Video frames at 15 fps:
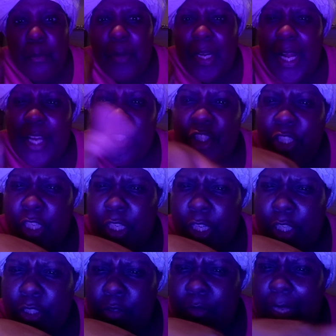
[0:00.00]
but I should have
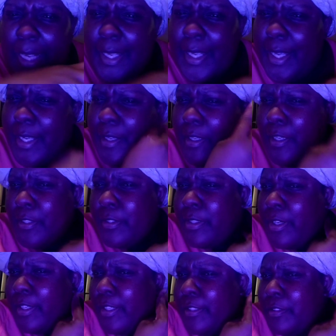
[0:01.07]
known, like, it
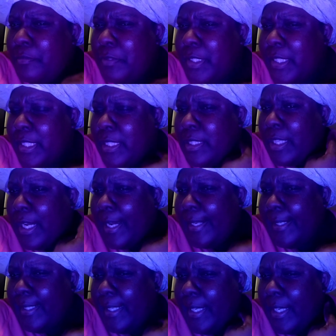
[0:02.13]
started to
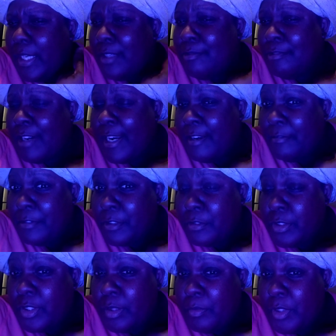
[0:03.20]
slightly
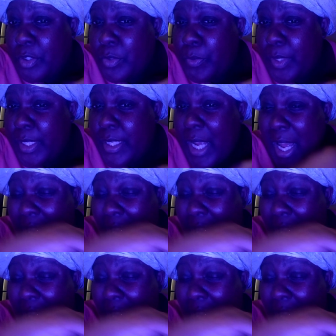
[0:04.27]
unravel some of the twists,